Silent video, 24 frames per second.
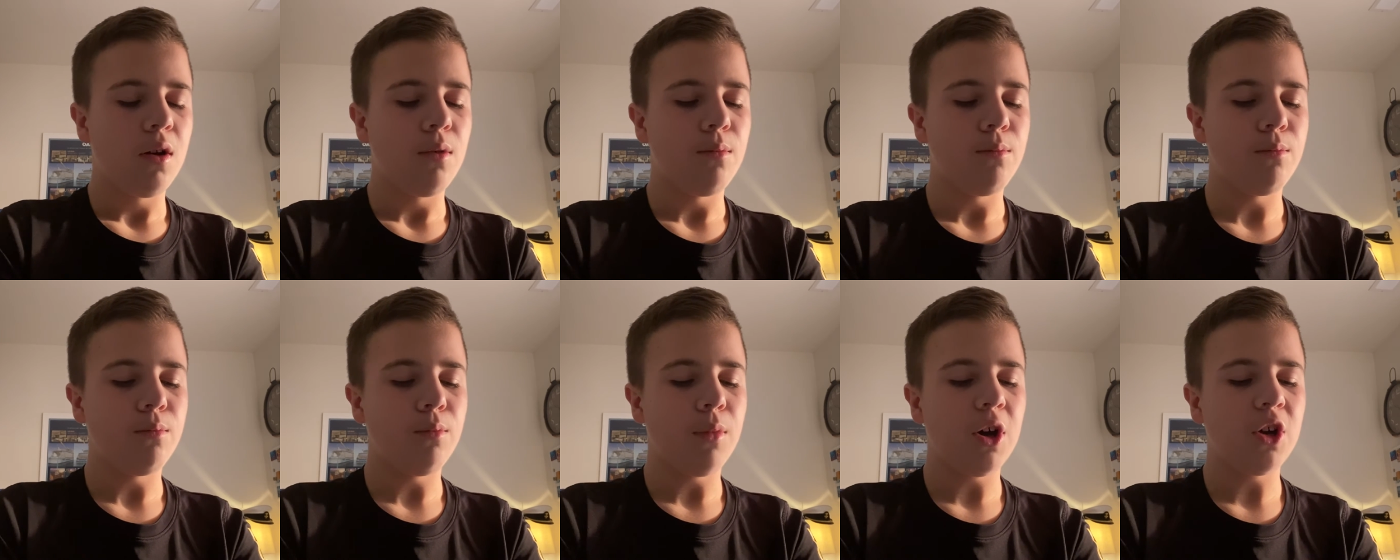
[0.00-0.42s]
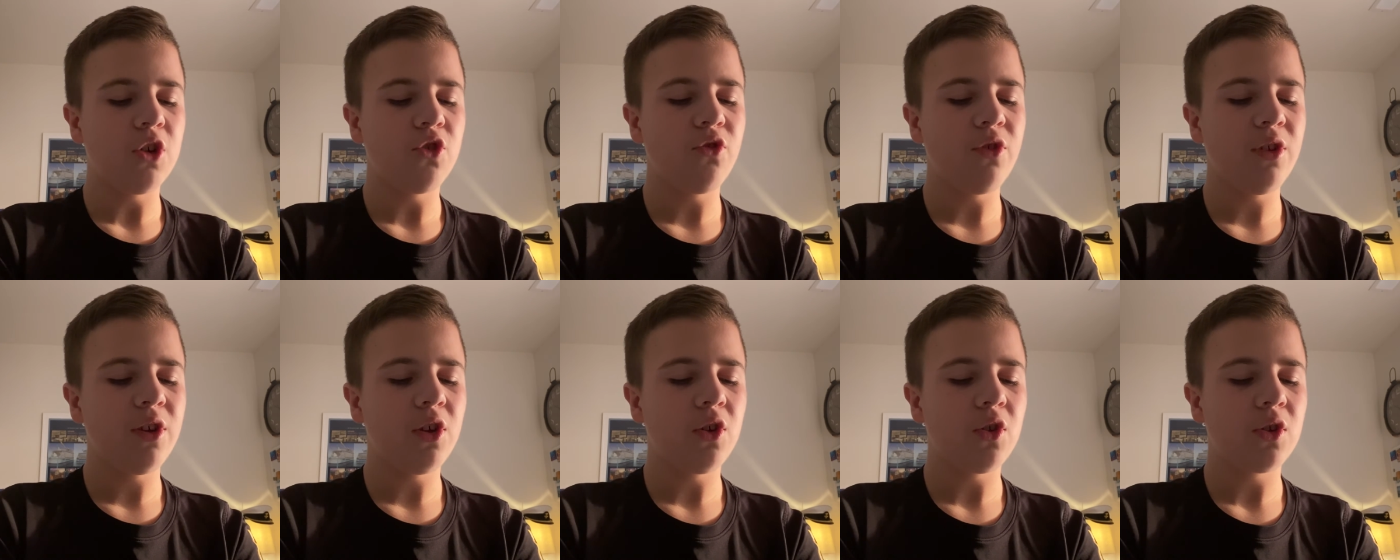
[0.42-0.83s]

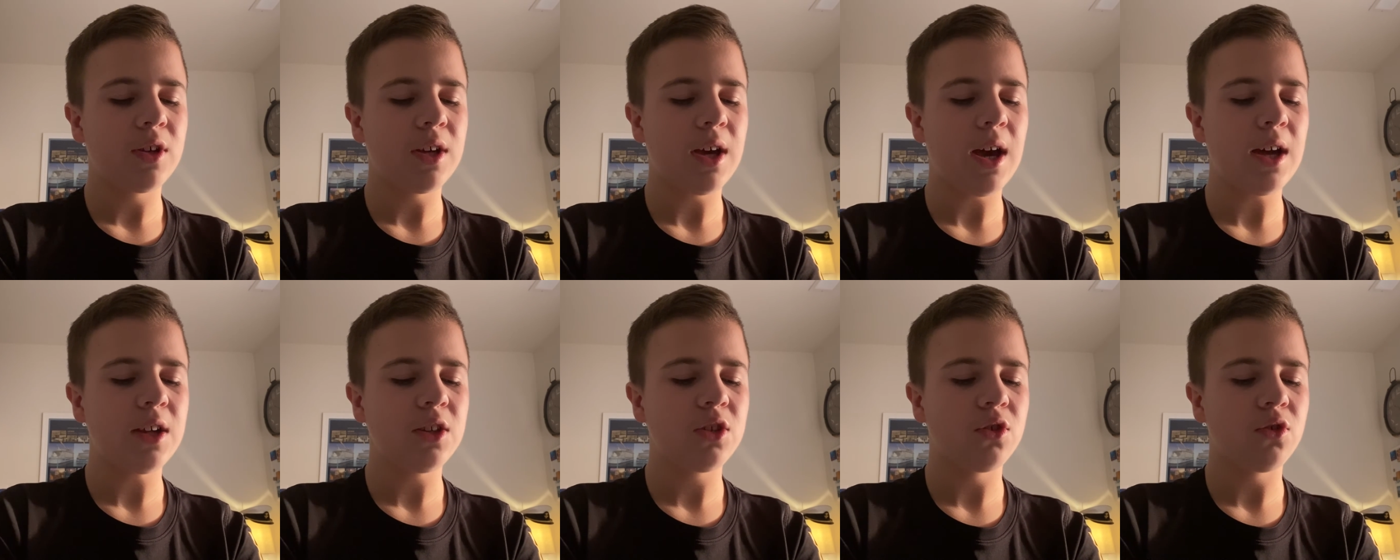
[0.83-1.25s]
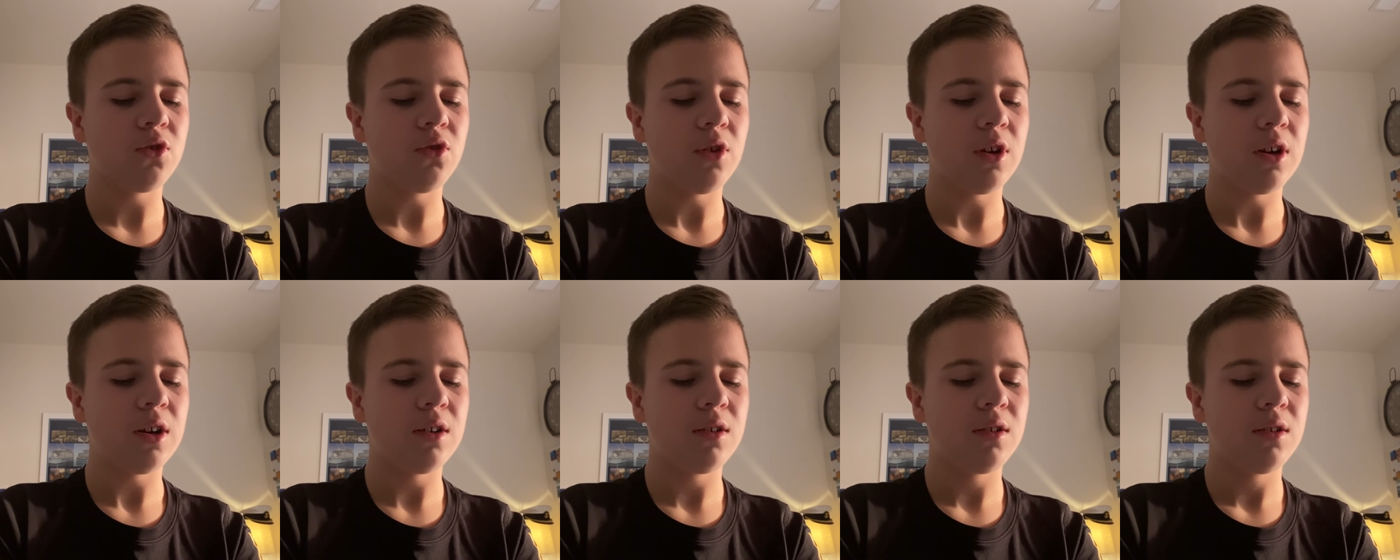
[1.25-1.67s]
Mondrio
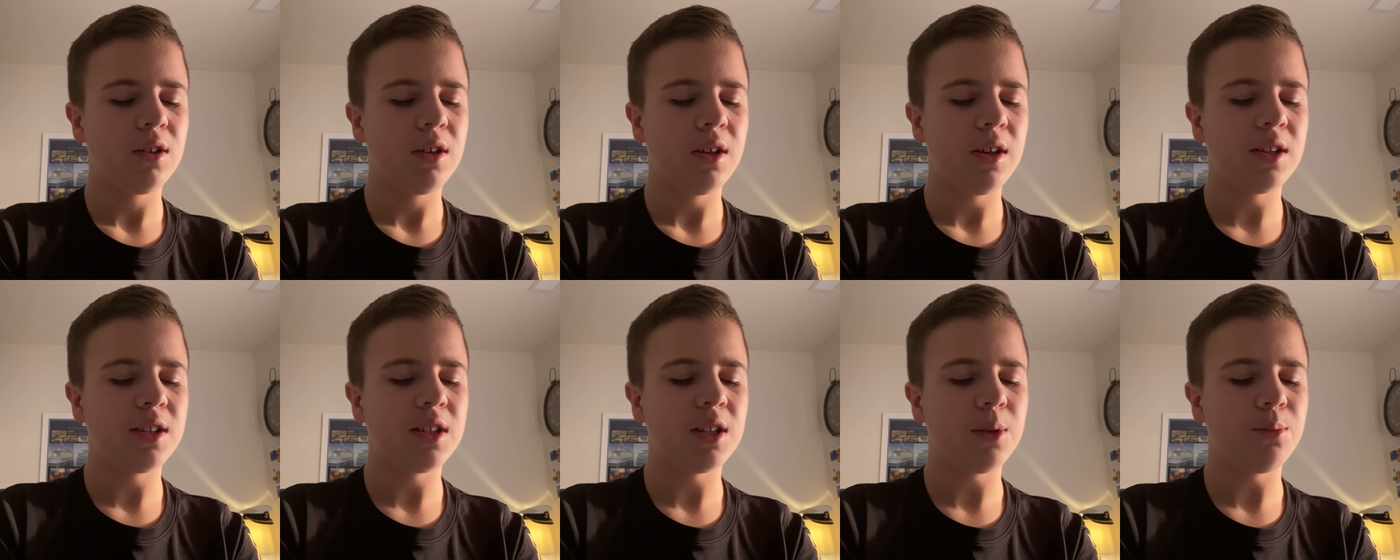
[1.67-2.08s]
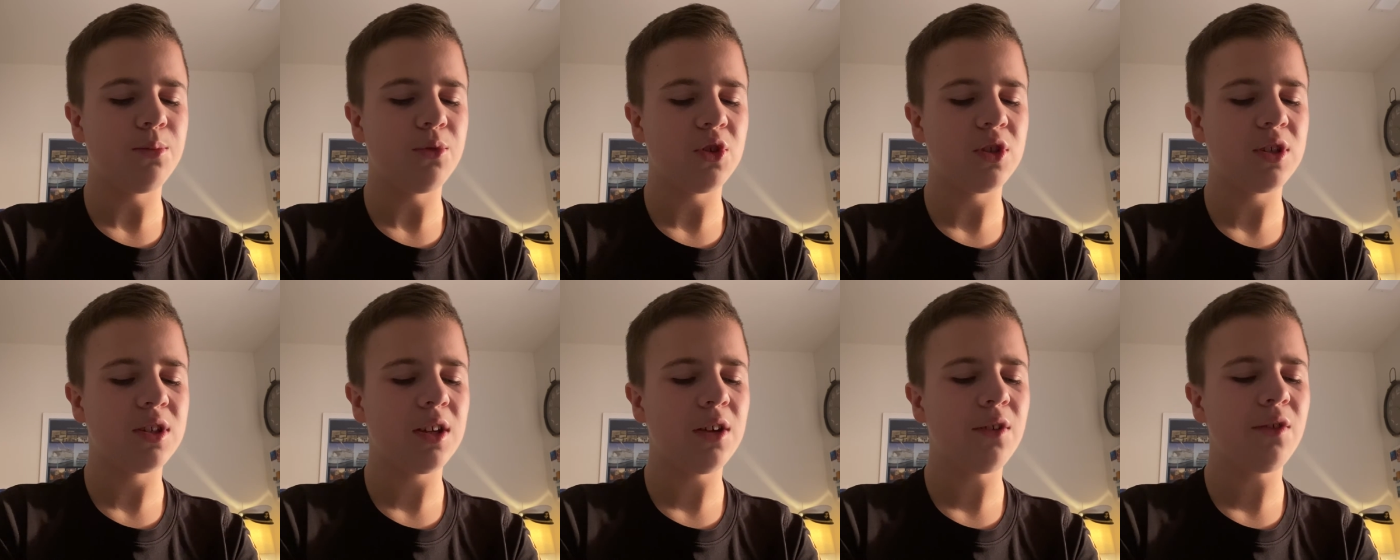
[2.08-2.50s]
Casagua is a
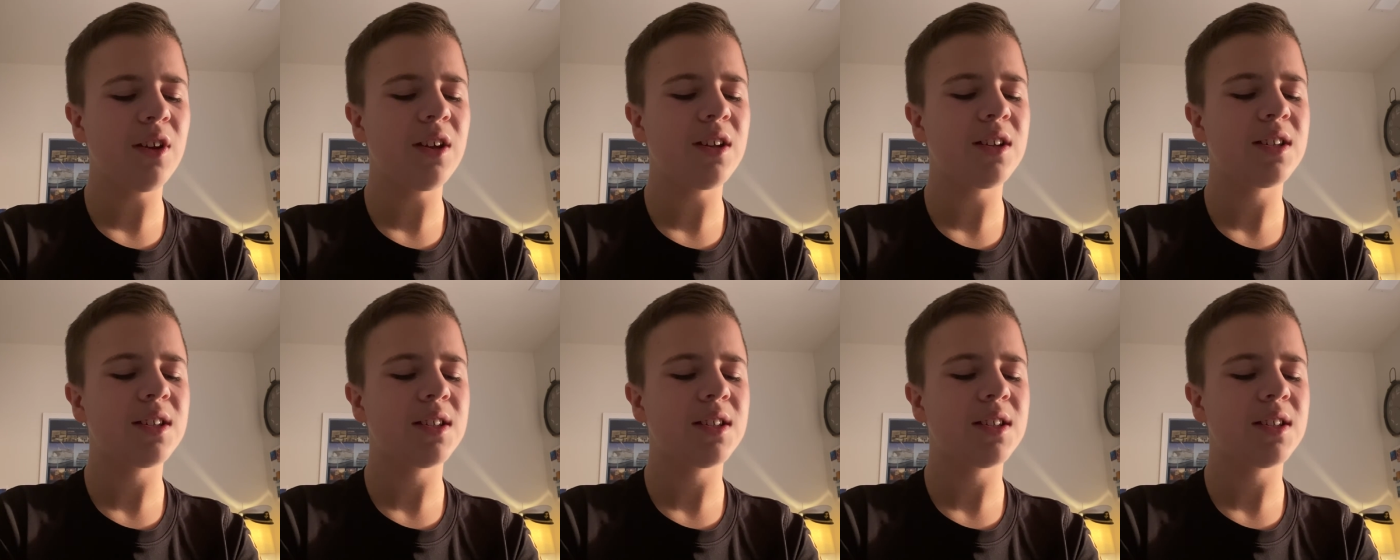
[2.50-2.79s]
Brazilian